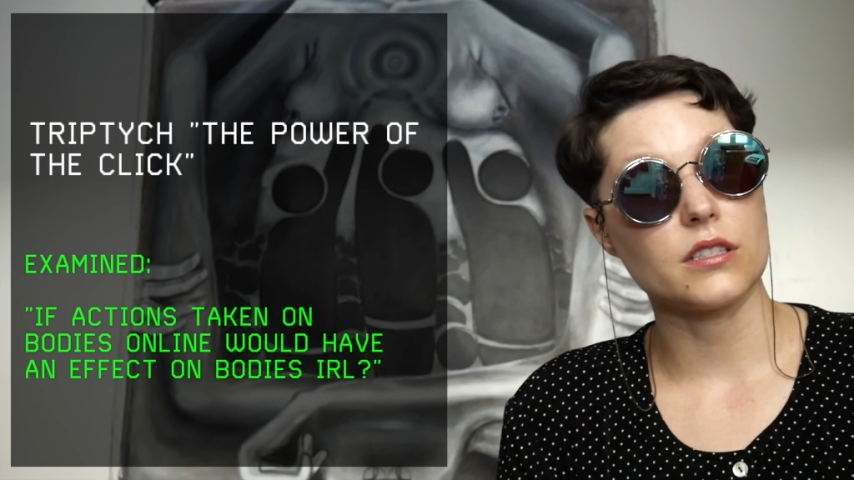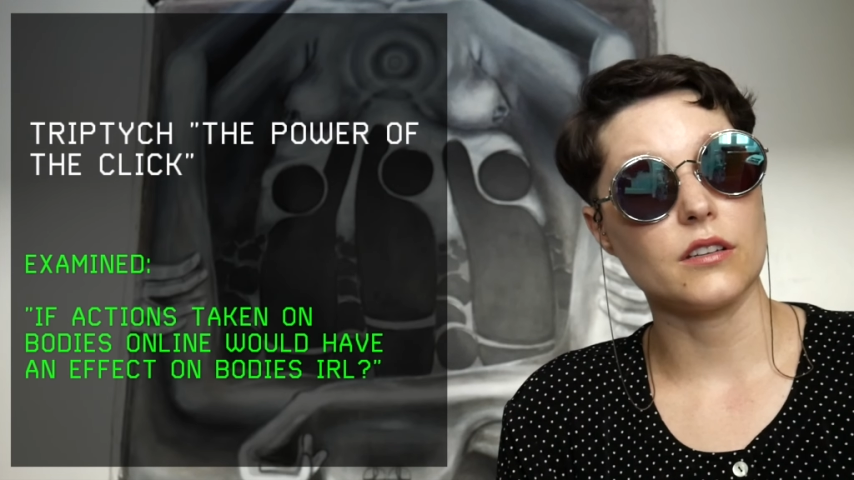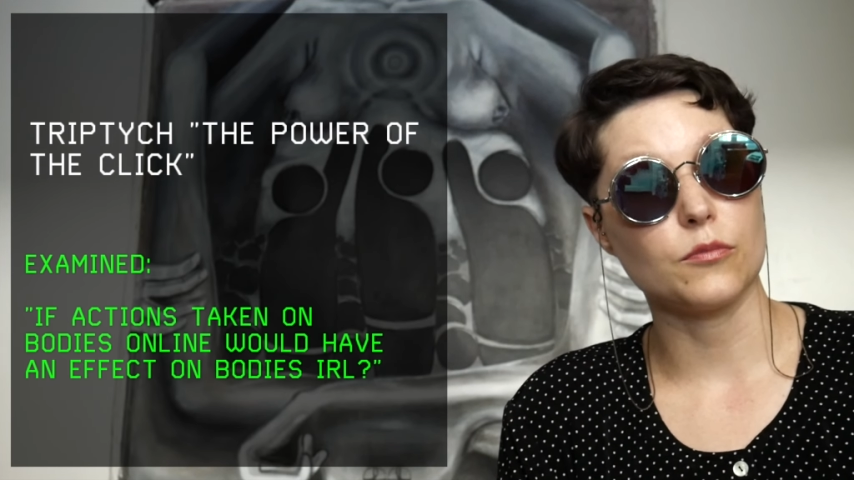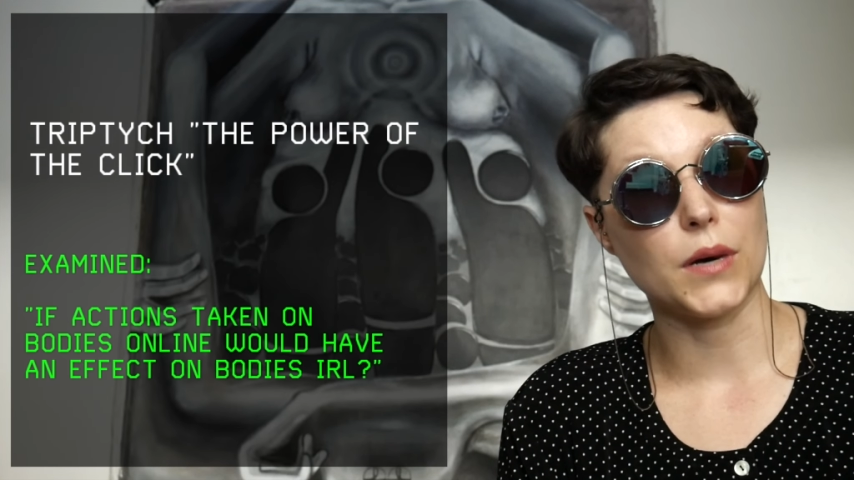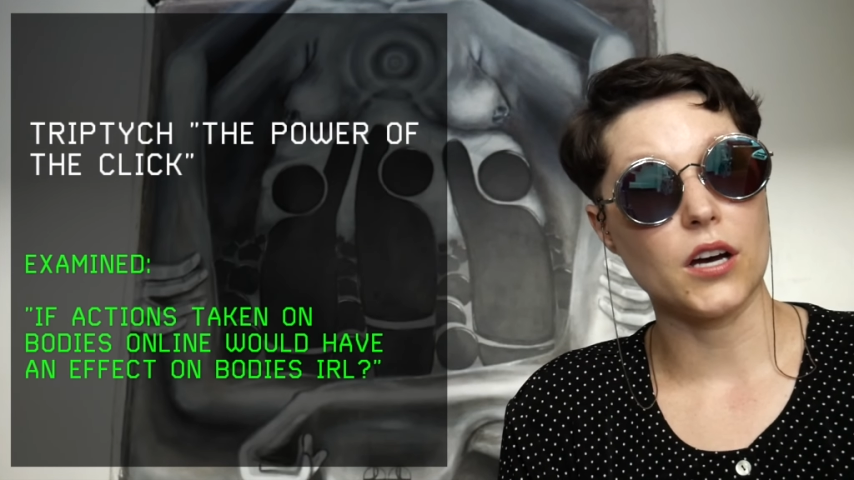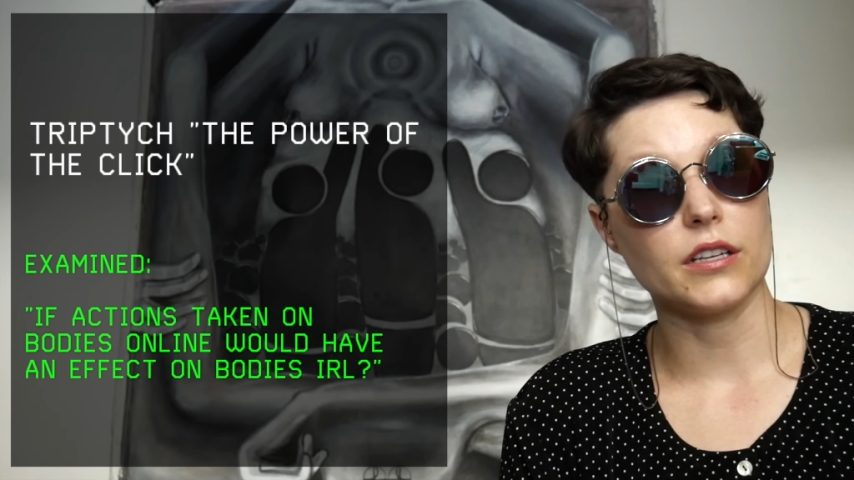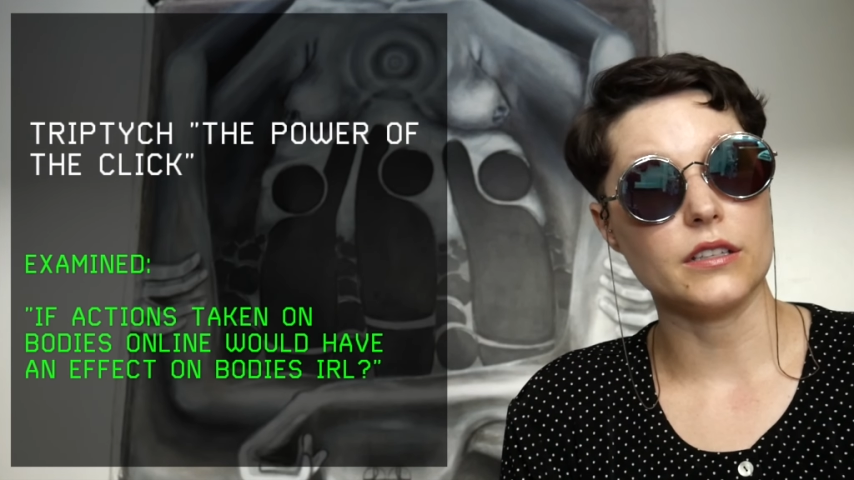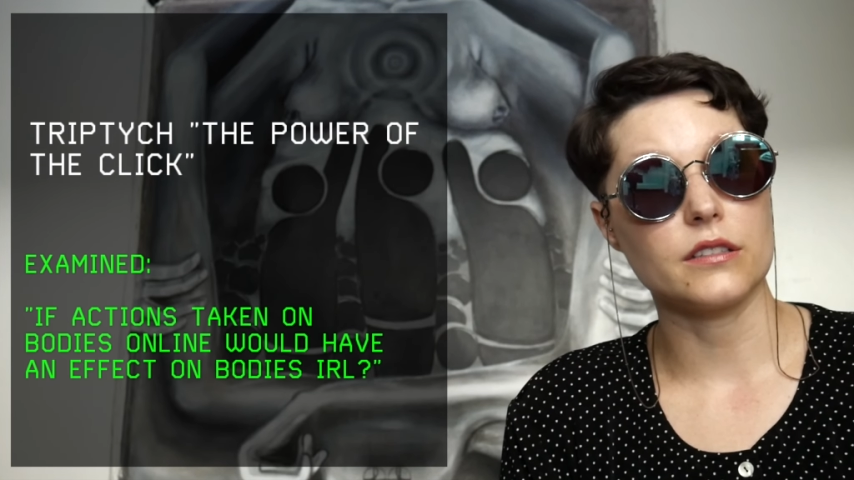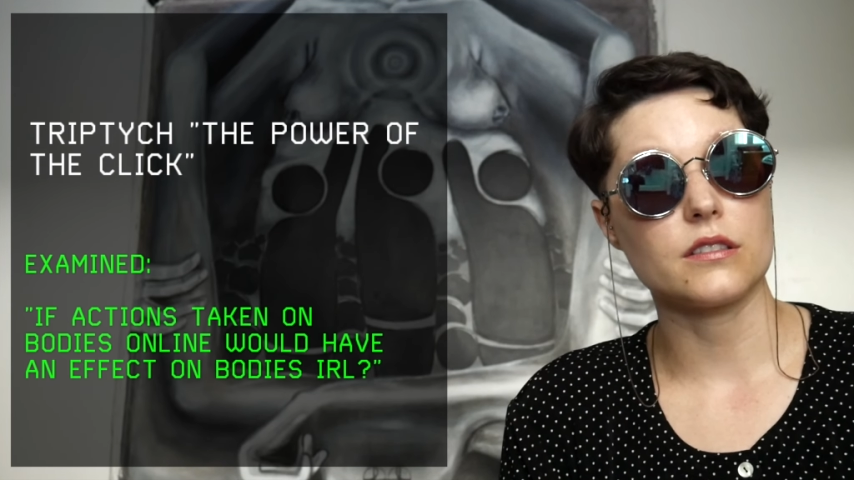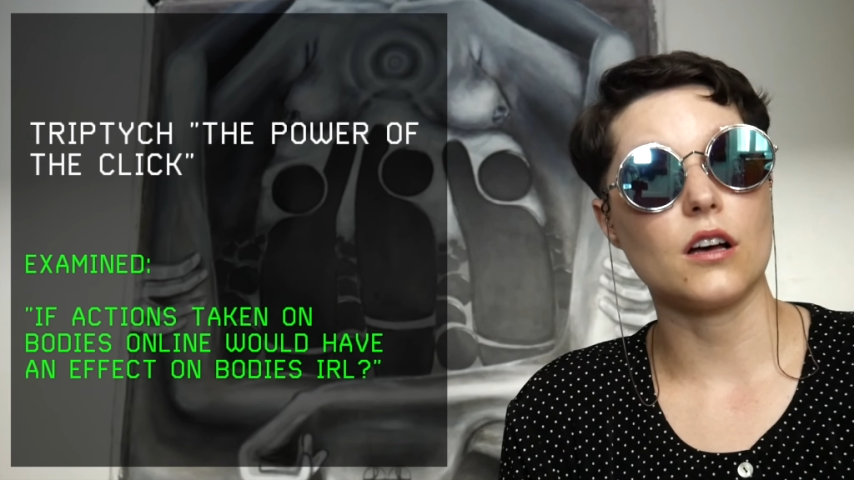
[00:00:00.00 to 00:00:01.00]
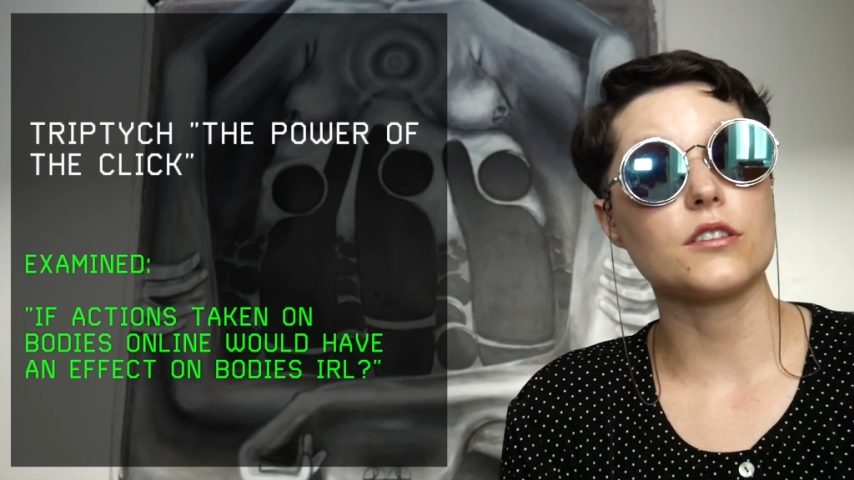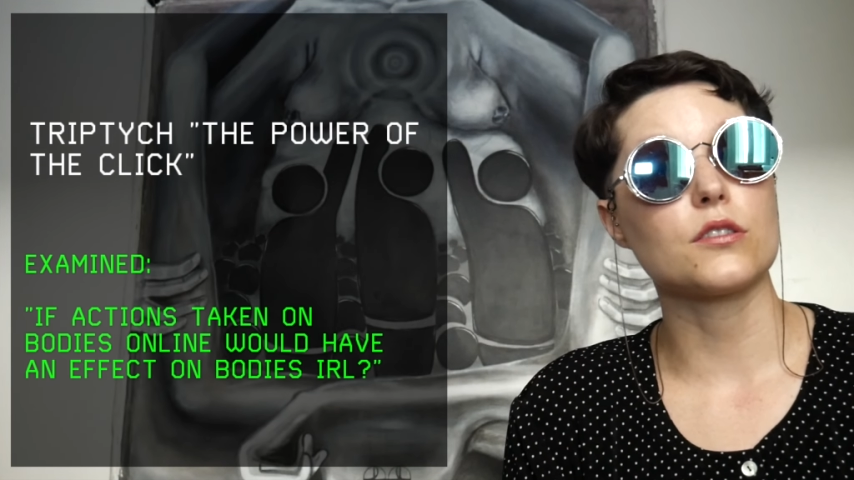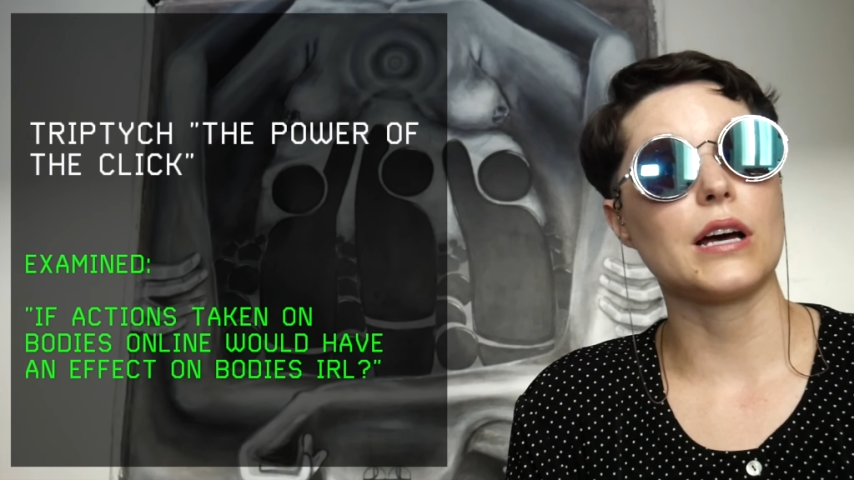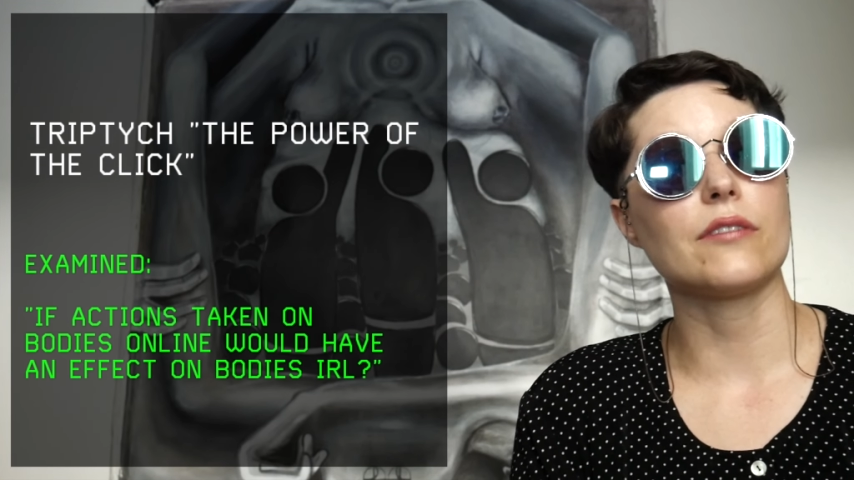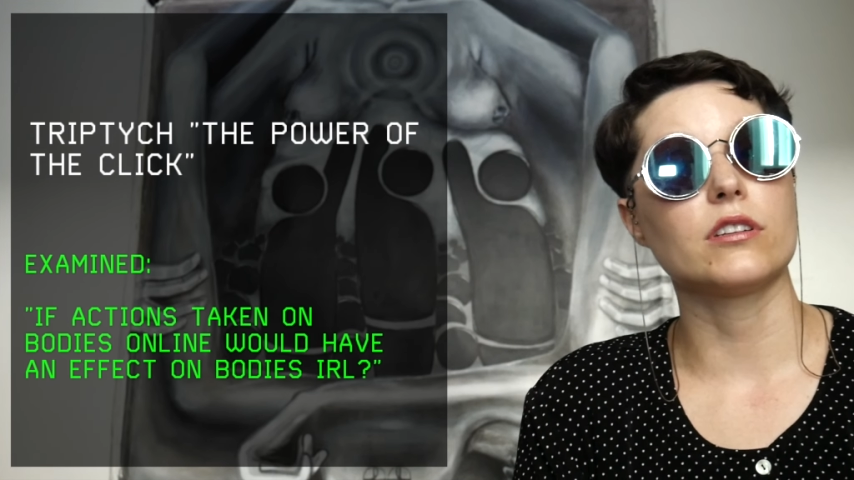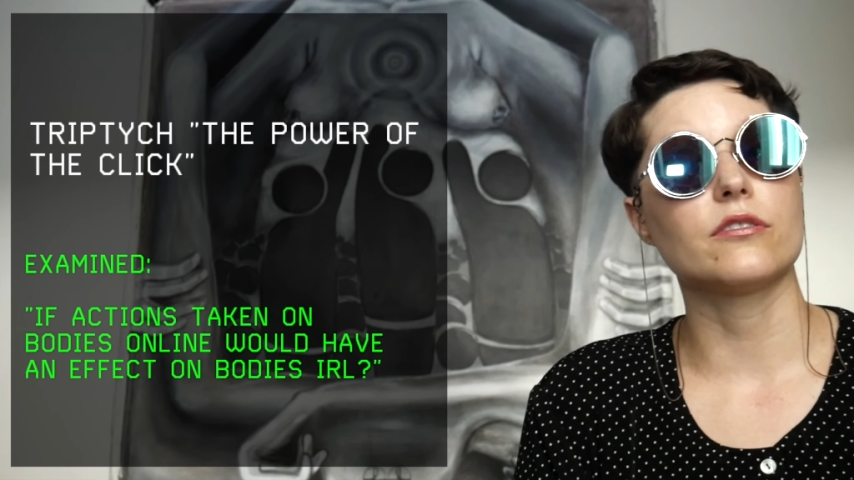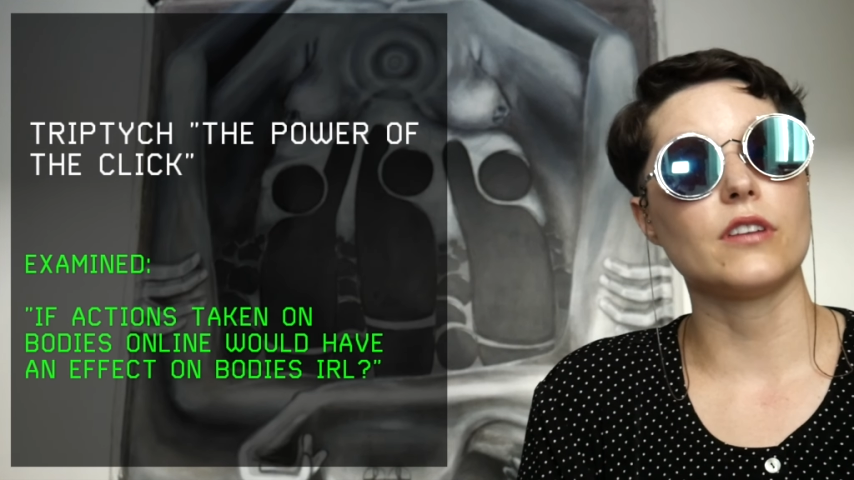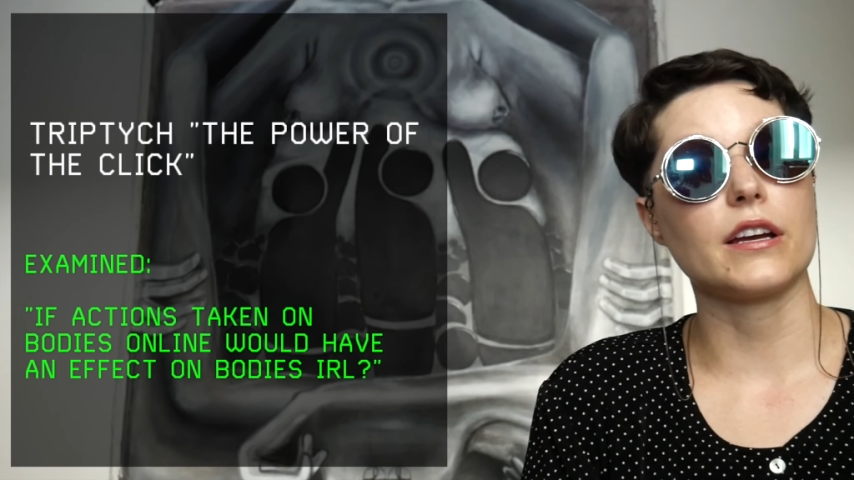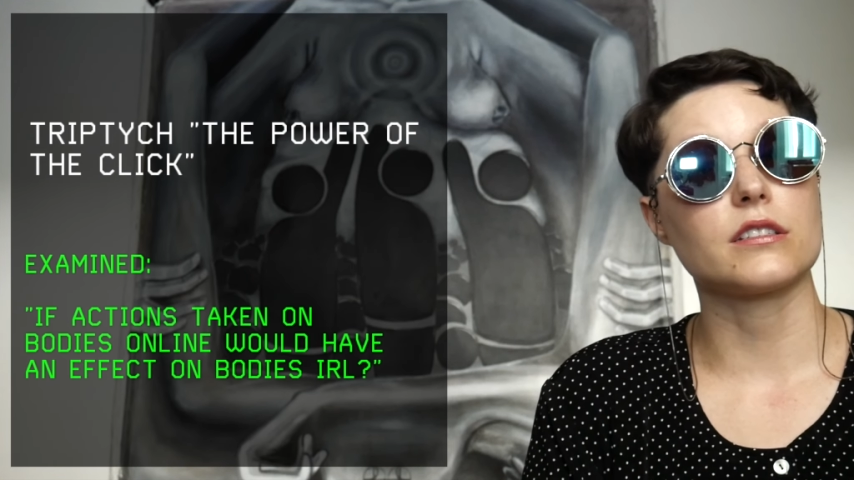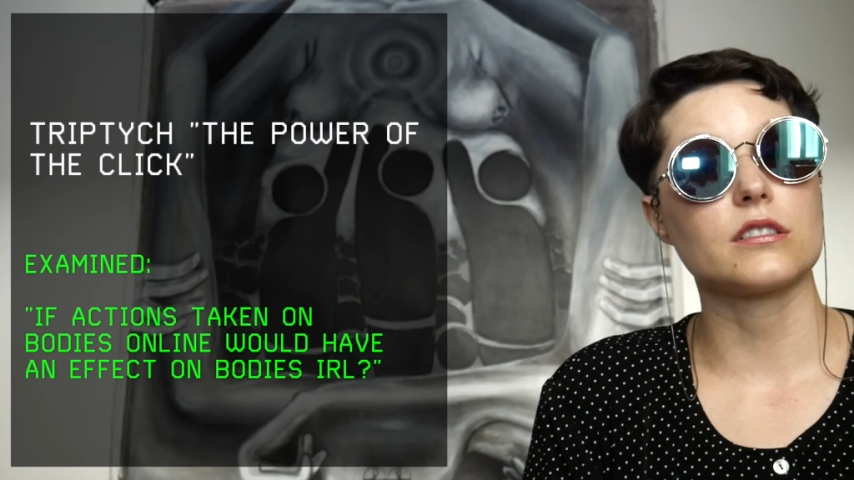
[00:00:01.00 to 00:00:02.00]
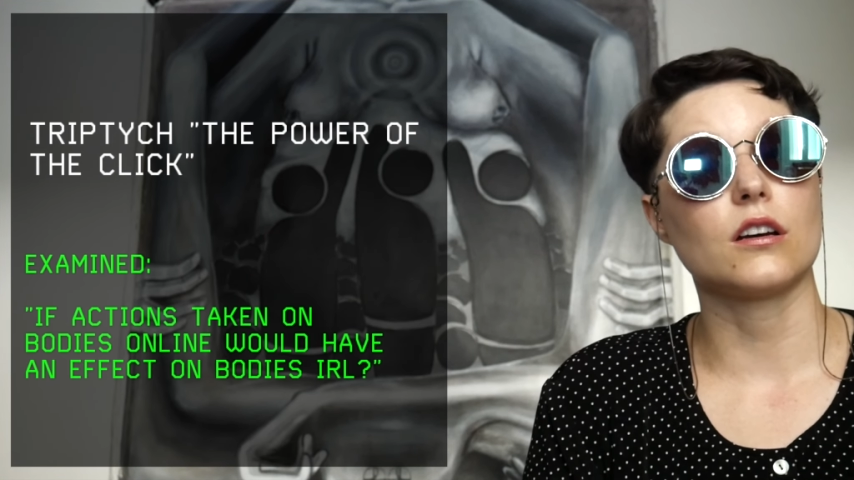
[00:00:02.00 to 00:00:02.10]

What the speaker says: of bodies also have an effect